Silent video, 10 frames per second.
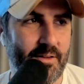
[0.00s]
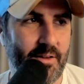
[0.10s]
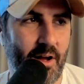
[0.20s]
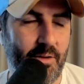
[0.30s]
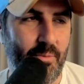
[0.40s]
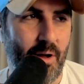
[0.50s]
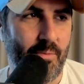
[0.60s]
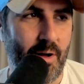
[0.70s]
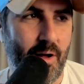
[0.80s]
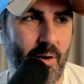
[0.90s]
I
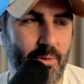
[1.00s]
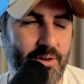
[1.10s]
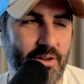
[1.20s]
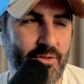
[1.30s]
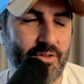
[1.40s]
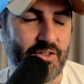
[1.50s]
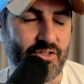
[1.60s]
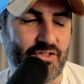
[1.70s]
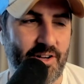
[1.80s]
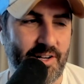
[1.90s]
want you to
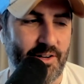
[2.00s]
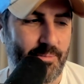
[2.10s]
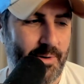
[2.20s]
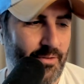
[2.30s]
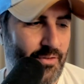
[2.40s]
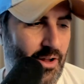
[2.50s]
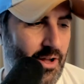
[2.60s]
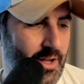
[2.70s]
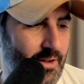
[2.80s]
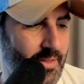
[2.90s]
just shine a little bit of
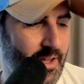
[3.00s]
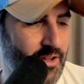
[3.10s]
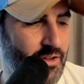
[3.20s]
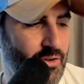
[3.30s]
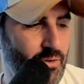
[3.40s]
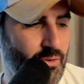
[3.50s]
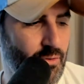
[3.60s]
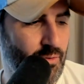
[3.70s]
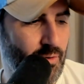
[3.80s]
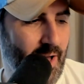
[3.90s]
light that
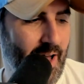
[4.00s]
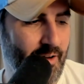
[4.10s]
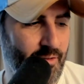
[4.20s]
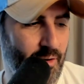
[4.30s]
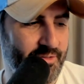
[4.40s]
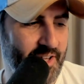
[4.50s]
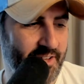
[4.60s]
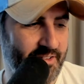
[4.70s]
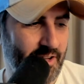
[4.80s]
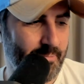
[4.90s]
you have on
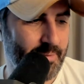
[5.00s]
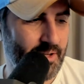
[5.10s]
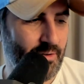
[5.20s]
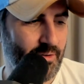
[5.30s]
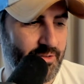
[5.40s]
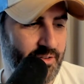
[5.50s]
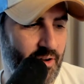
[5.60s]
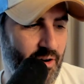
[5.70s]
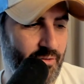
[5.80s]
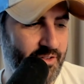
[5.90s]
Tesla, because
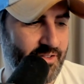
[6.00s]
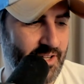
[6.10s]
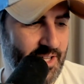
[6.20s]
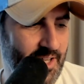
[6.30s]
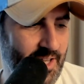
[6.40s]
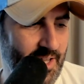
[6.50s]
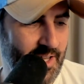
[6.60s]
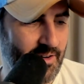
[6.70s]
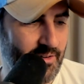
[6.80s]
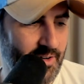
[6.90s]
obviously
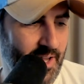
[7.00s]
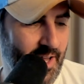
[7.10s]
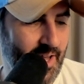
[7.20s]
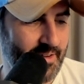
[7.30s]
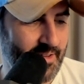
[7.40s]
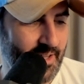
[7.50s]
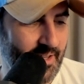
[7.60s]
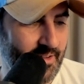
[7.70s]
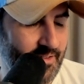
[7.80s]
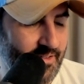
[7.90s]
Elon had
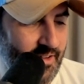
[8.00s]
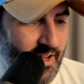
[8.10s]
his